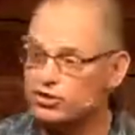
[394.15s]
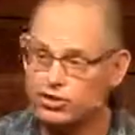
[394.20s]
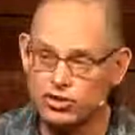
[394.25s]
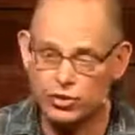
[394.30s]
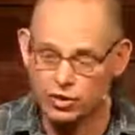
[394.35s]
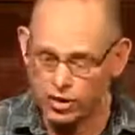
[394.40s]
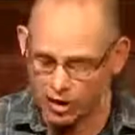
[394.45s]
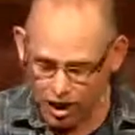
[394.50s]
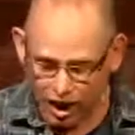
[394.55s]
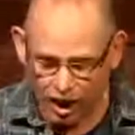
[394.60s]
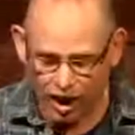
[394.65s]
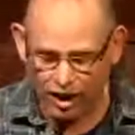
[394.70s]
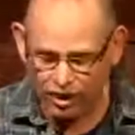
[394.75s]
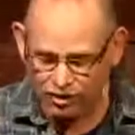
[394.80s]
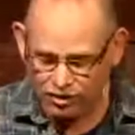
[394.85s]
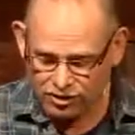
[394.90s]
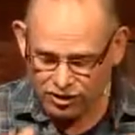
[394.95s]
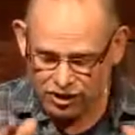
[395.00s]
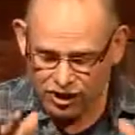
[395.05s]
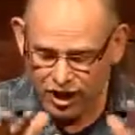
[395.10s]
You can
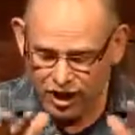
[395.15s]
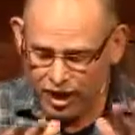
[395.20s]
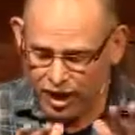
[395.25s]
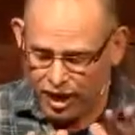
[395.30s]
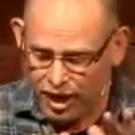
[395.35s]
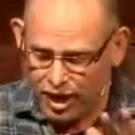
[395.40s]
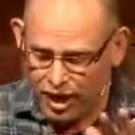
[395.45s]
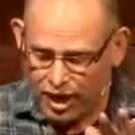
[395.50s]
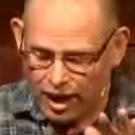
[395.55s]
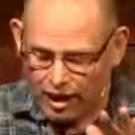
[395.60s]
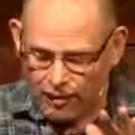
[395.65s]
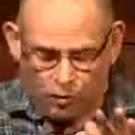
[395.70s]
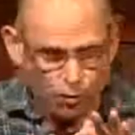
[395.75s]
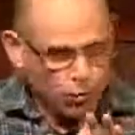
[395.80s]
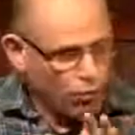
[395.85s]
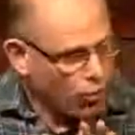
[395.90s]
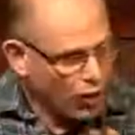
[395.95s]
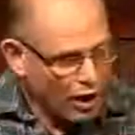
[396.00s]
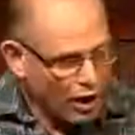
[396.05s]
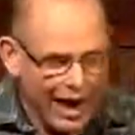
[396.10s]
ask
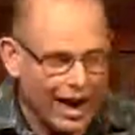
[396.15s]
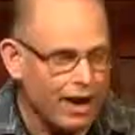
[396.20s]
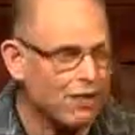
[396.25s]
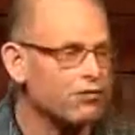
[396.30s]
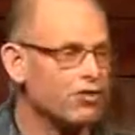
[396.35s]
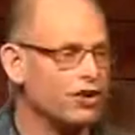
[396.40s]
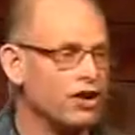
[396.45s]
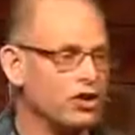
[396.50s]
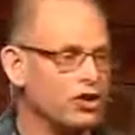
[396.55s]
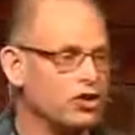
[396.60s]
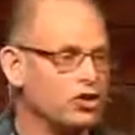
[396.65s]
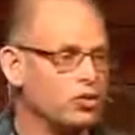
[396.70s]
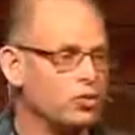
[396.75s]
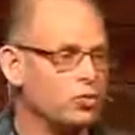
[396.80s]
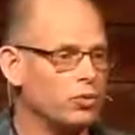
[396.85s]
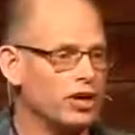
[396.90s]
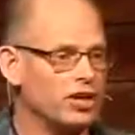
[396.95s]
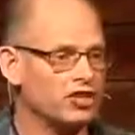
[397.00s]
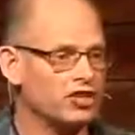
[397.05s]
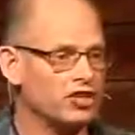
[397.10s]
whatever you
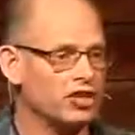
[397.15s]
wish,